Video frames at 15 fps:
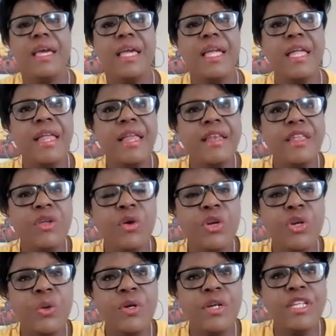And you
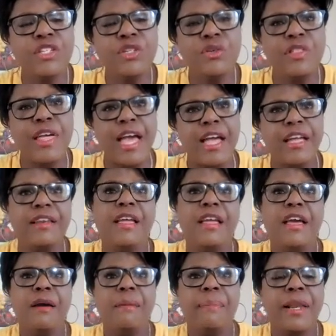can only do that
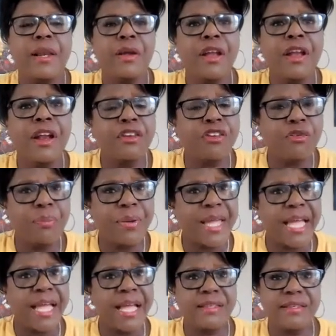by looking at your
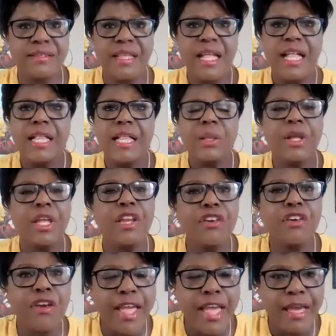past, looking at
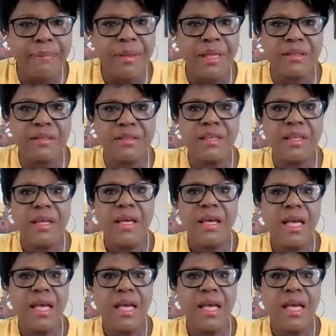your habits,